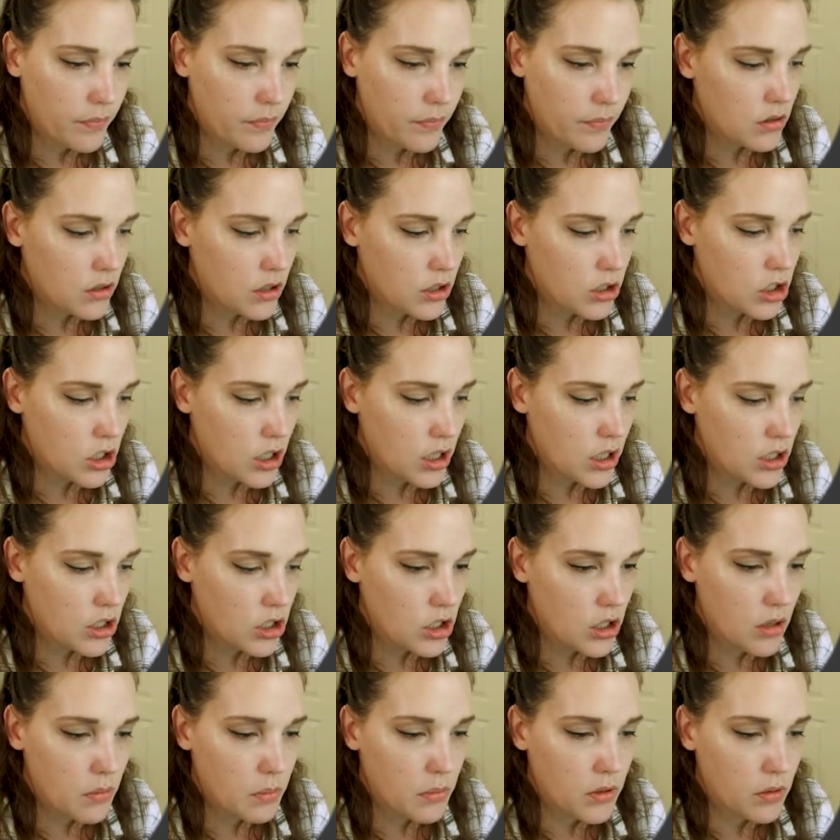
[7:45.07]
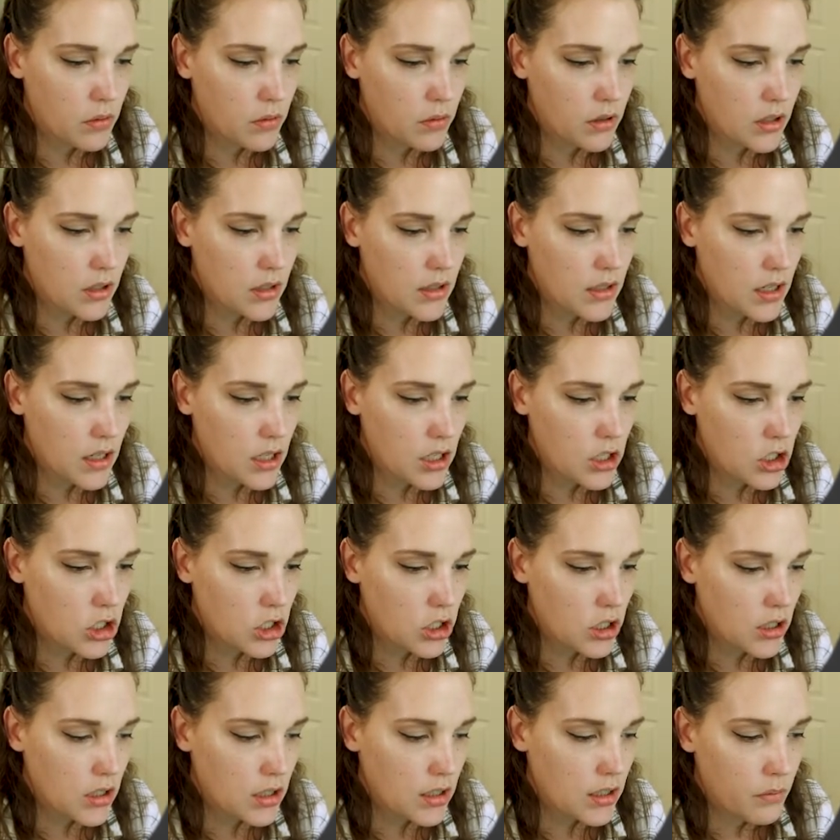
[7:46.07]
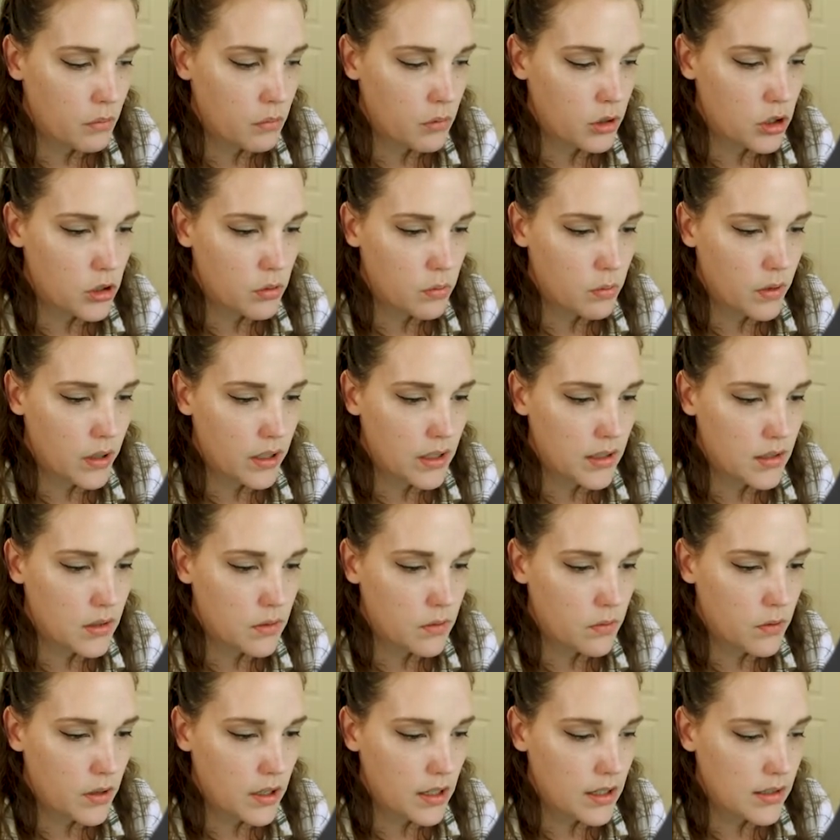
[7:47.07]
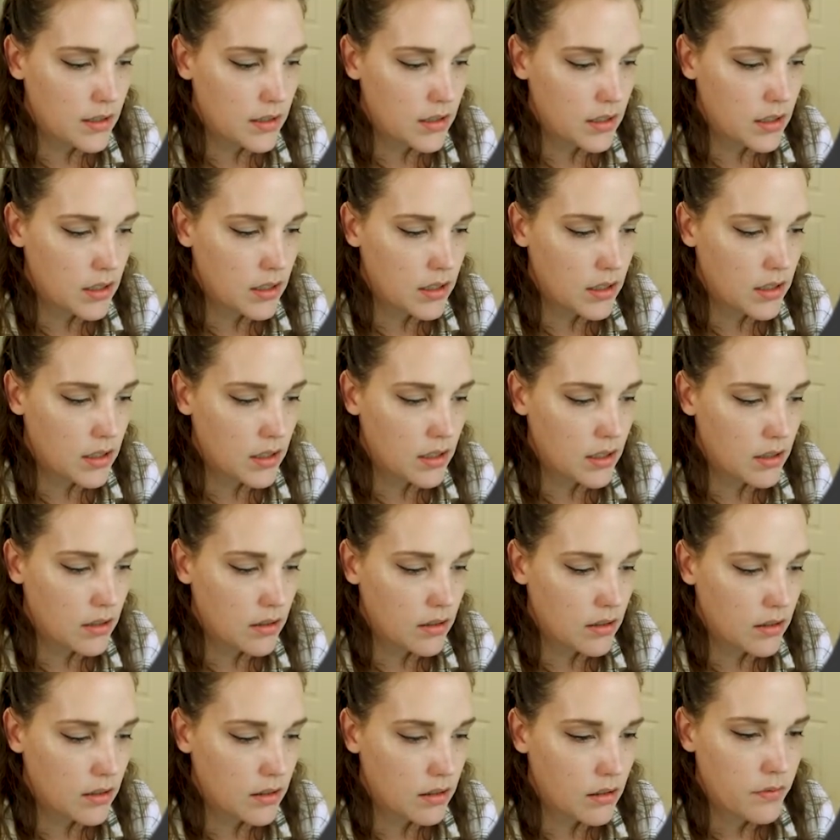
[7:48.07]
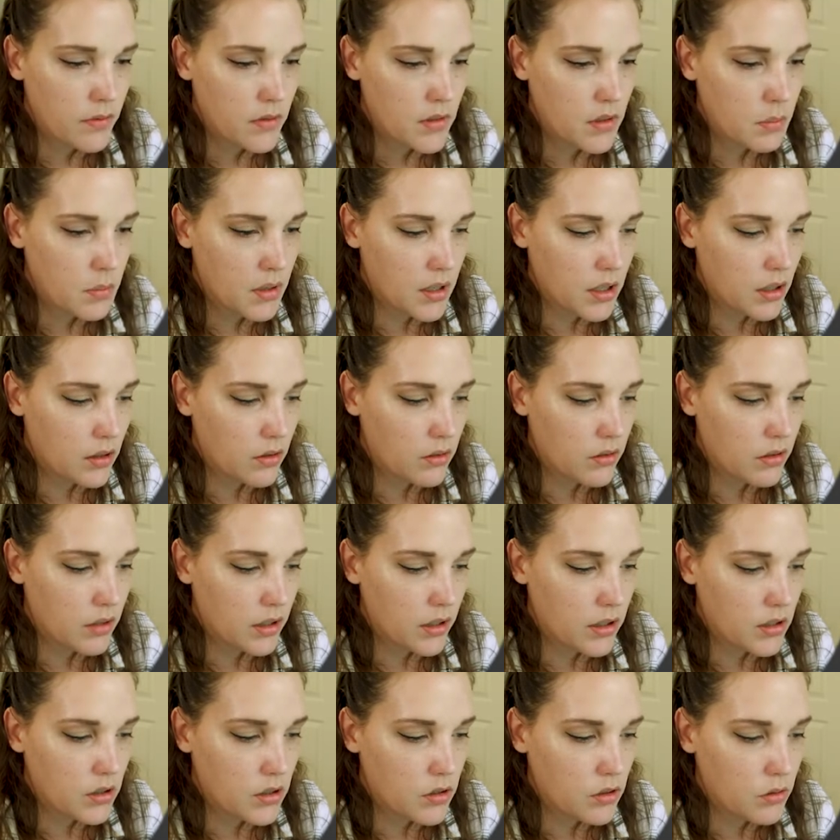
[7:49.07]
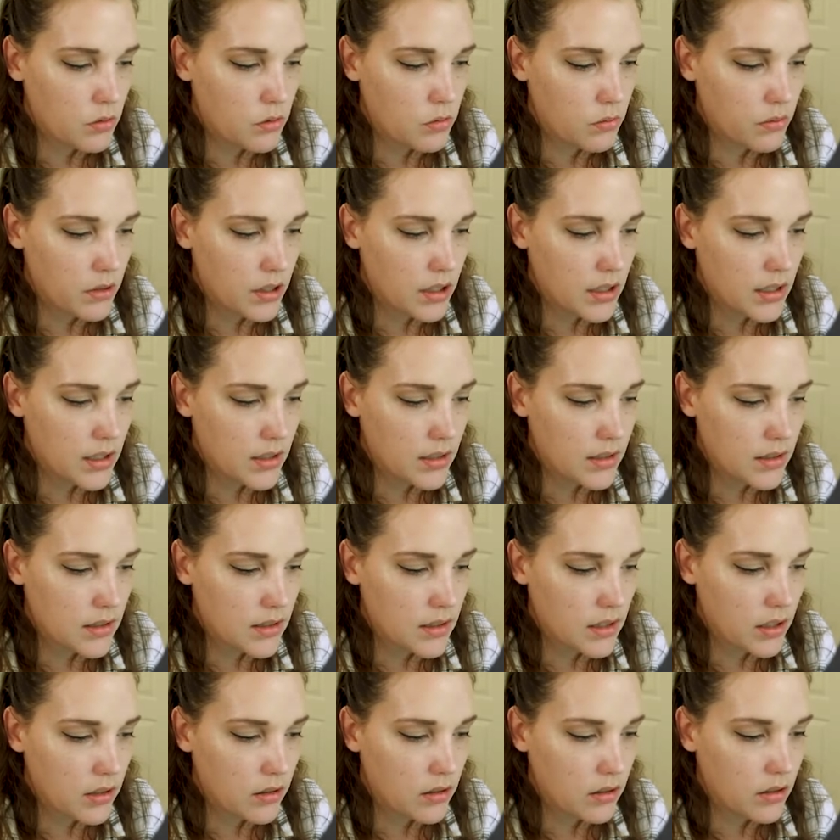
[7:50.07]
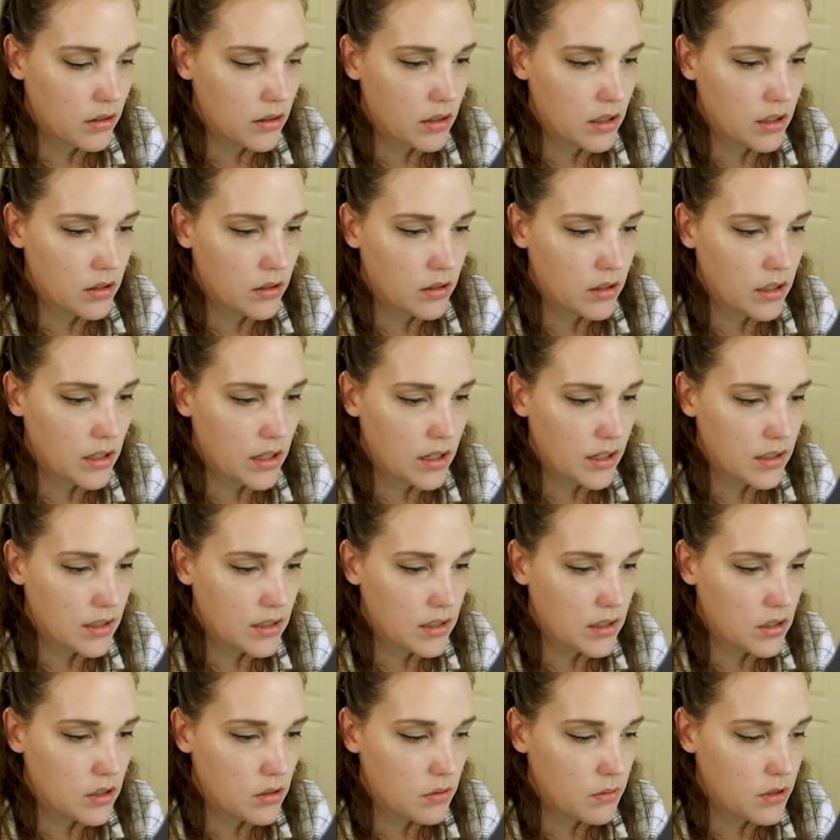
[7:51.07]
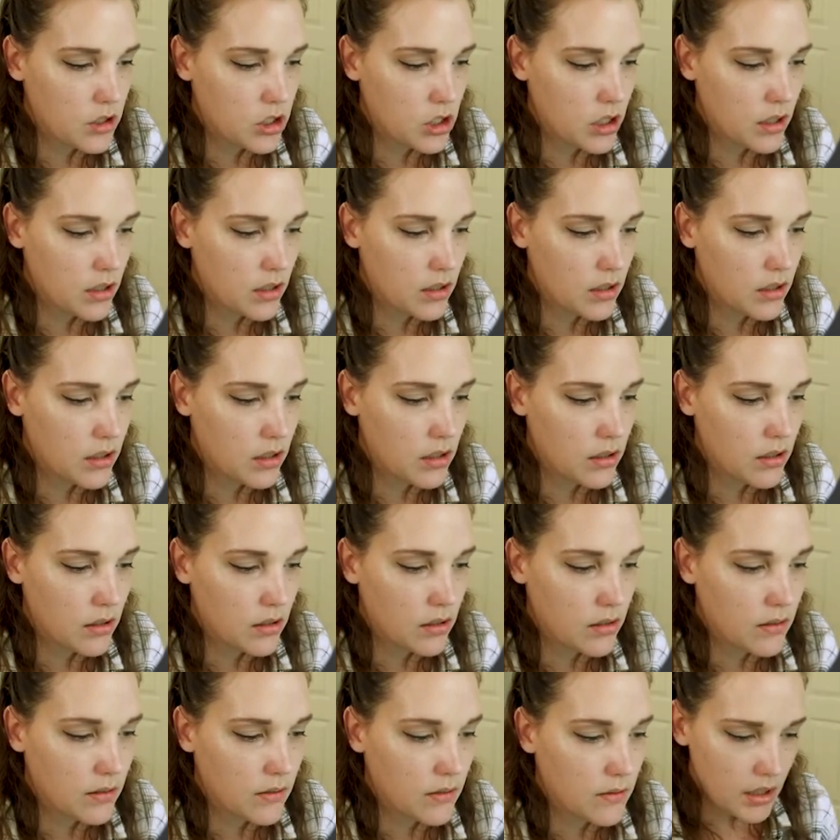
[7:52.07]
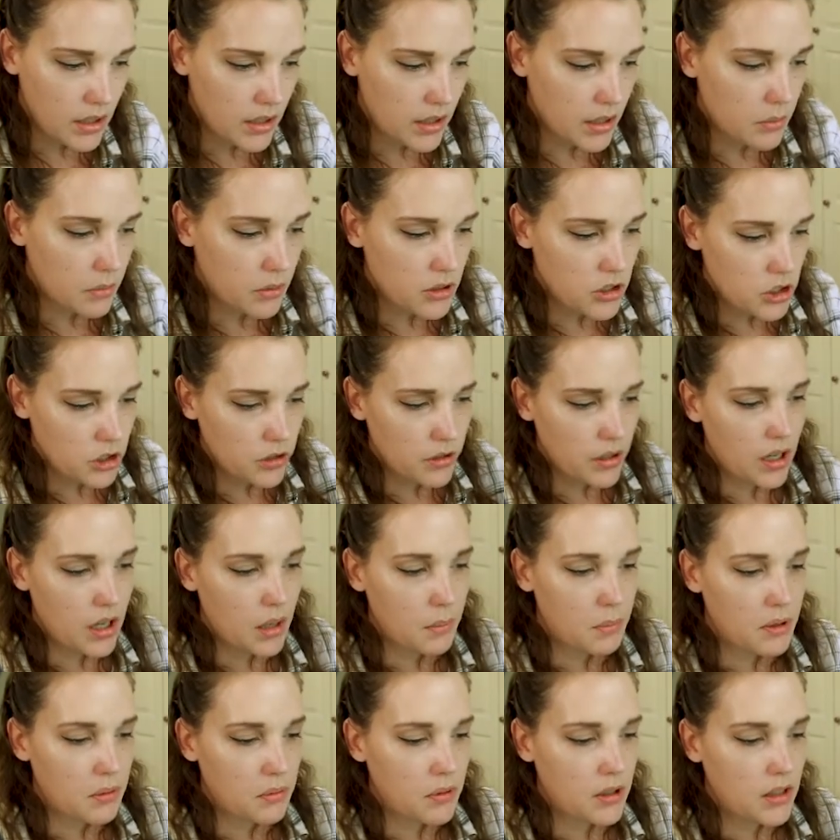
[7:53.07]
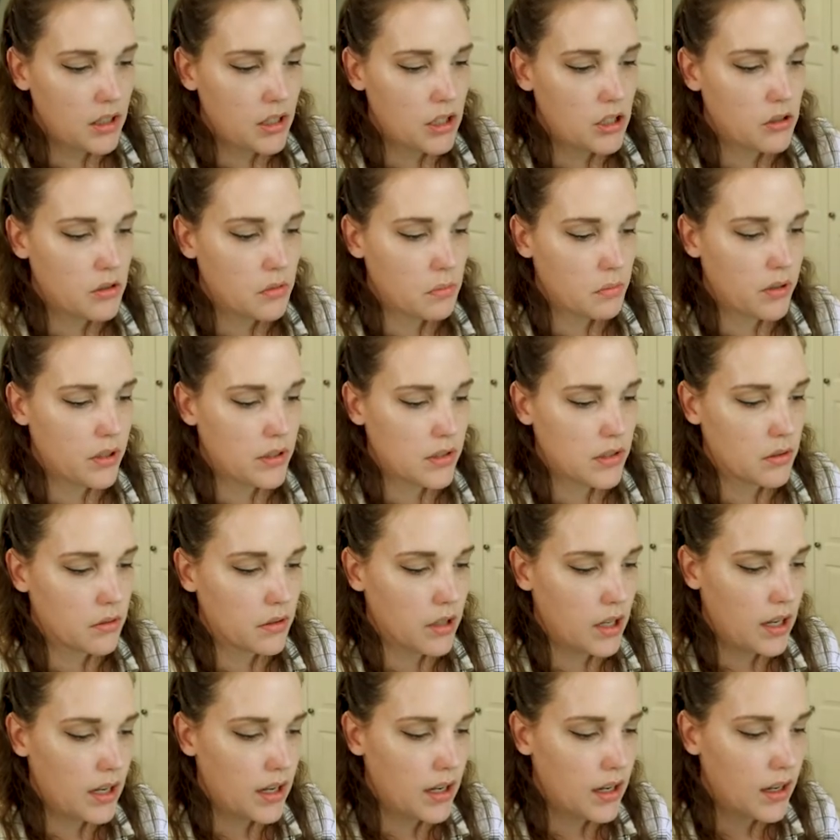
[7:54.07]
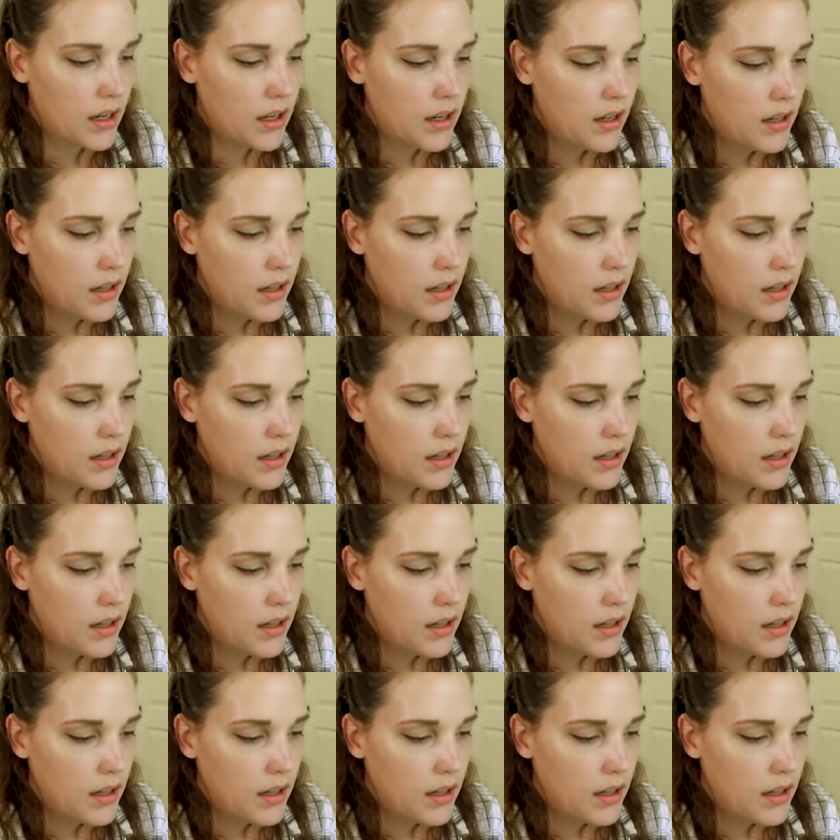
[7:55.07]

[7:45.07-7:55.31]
You can change up the orientation, which way it's facing, to make it look like two rings that are interconnected to each other. And then once you're happy with it, you can press OK.